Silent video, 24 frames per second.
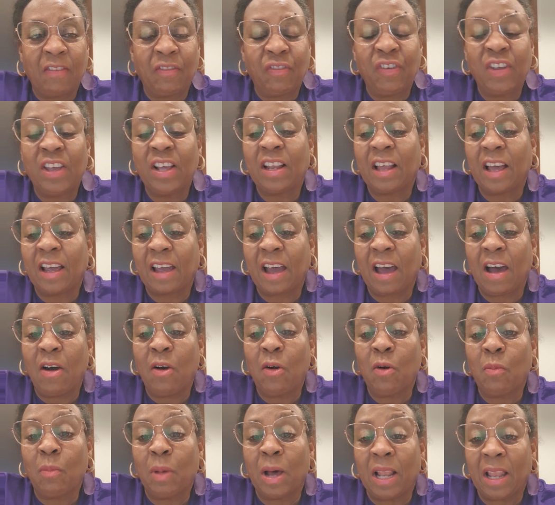feel like I
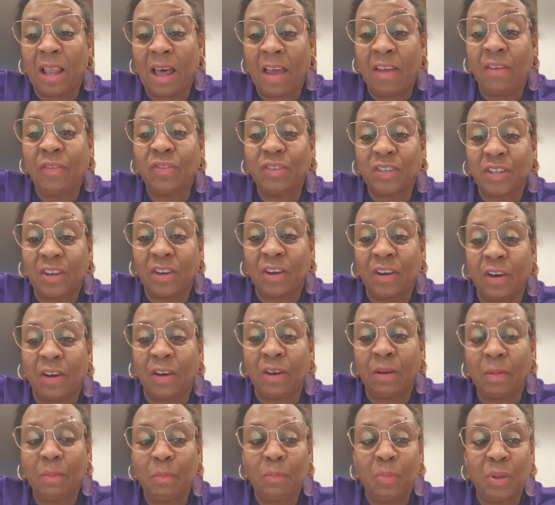owe my life to her
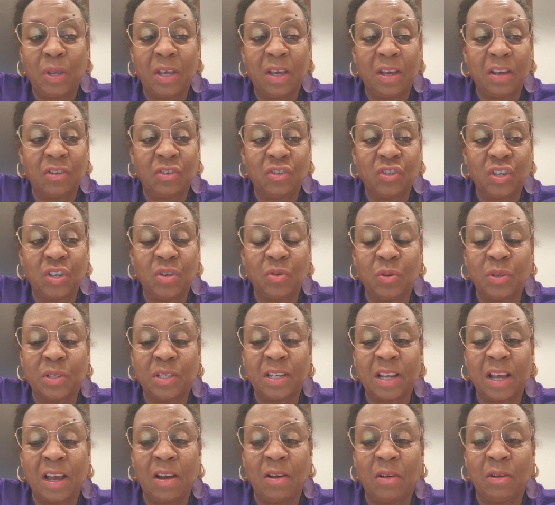because she was
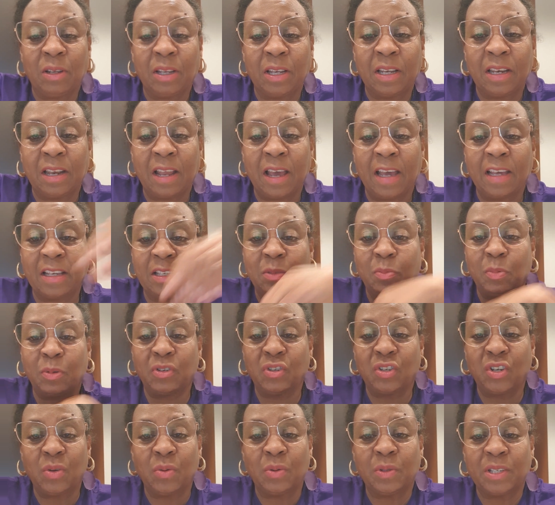not only nice, but
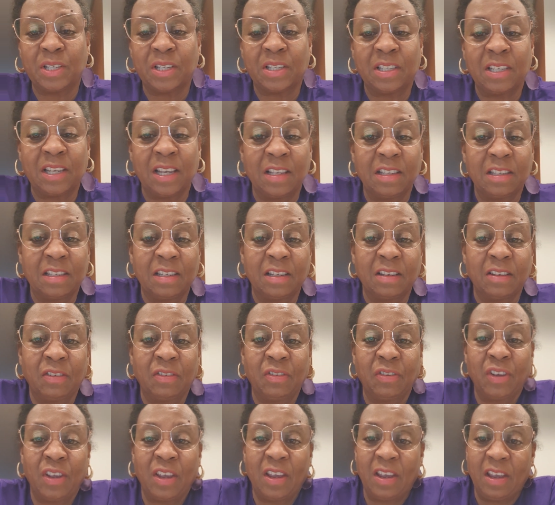she was attentive.
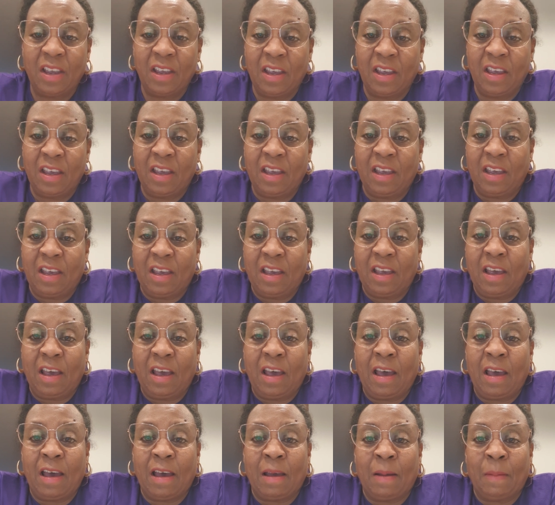
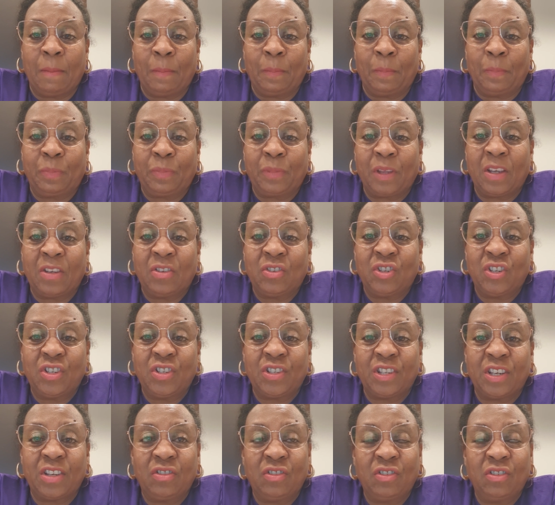And she
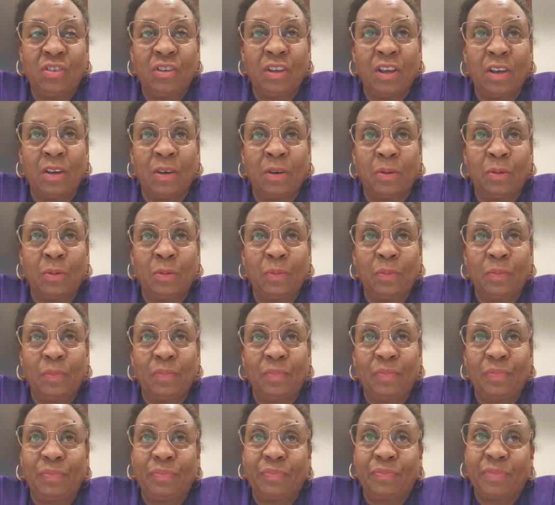said,
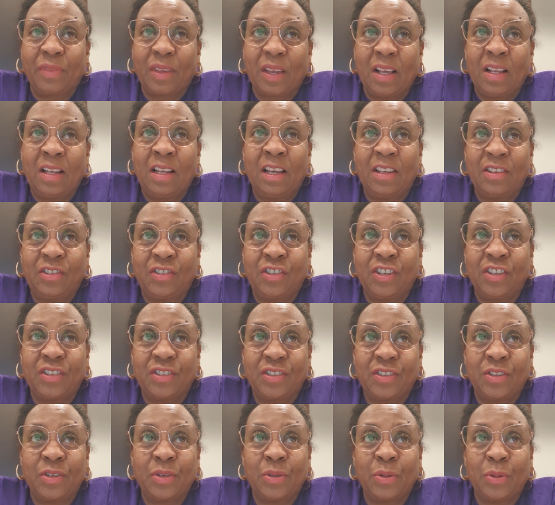let's
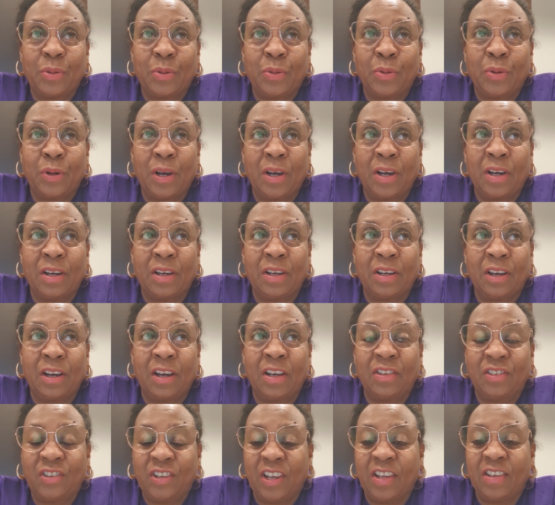just do
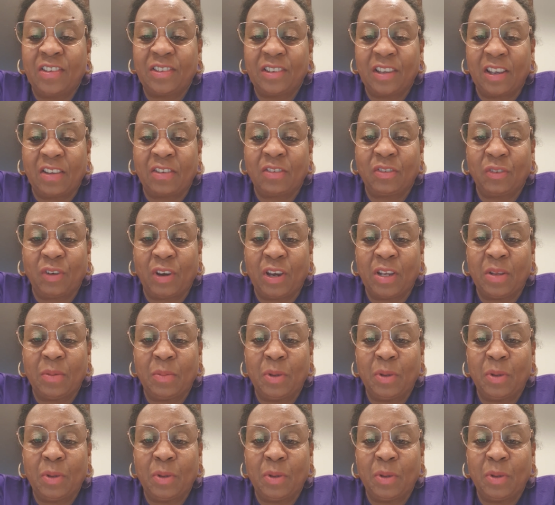a chest x-ray to